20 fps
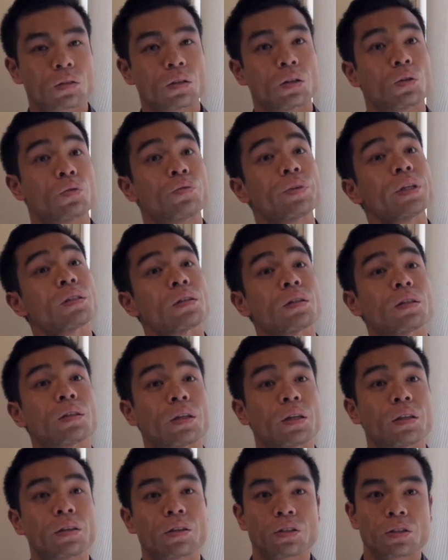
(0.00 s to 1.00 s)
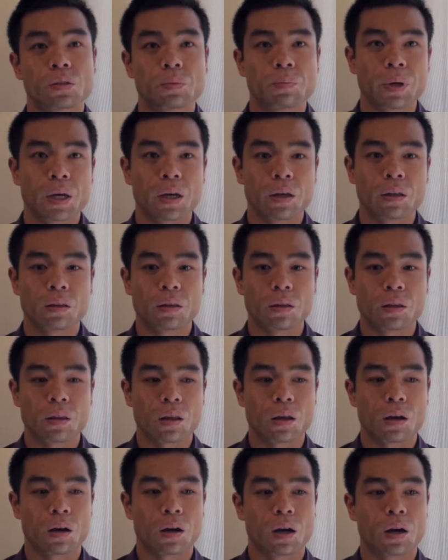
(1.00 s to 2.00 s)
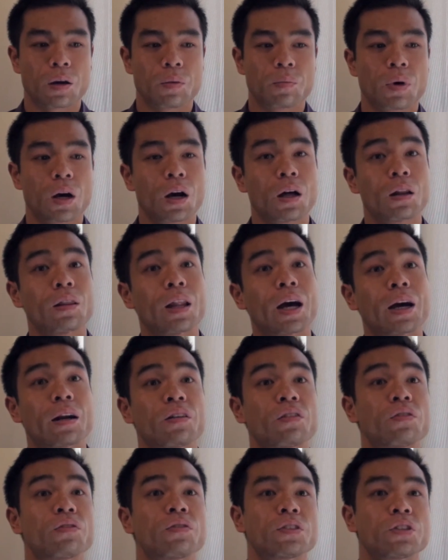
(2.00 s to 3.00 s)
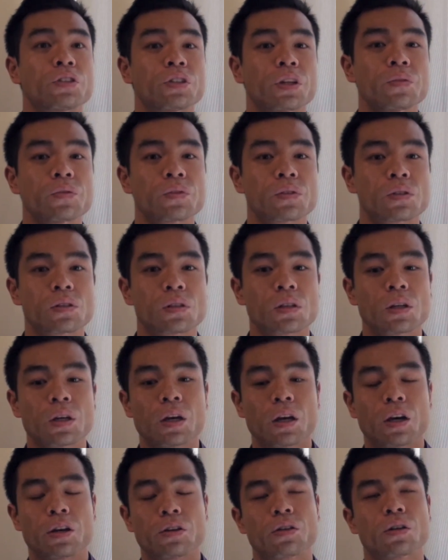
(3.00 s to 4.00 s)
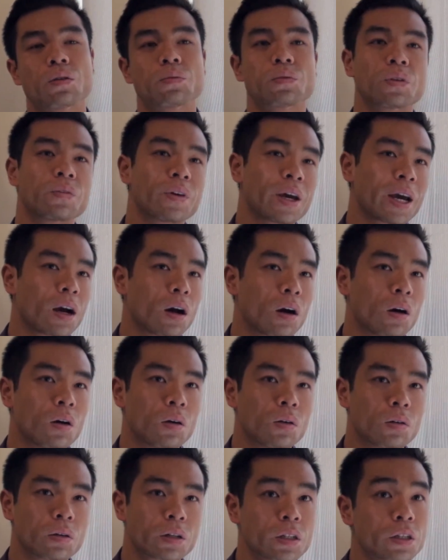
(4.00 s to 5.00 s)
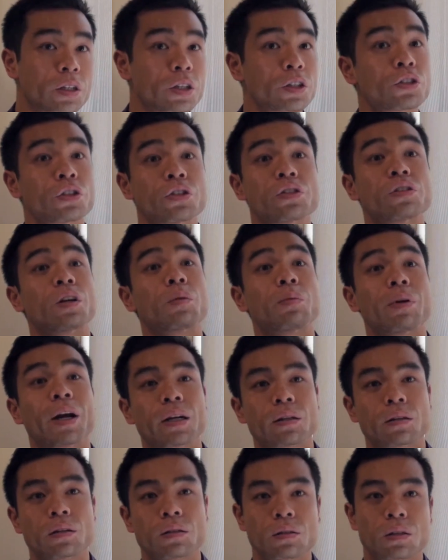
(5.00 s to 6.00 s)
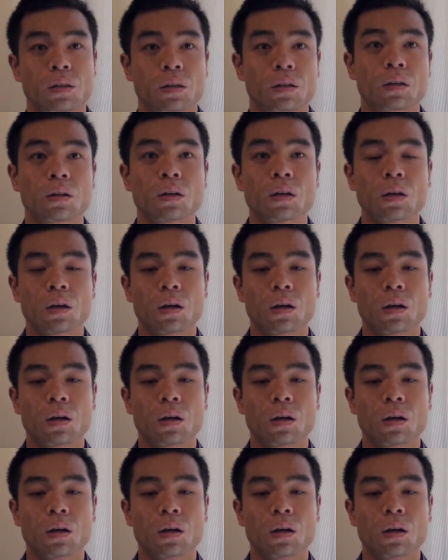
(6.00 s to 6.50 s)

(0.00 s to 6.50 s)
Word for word: So recently there's been um, a lot of shifts in terms of how clinicians are practicing.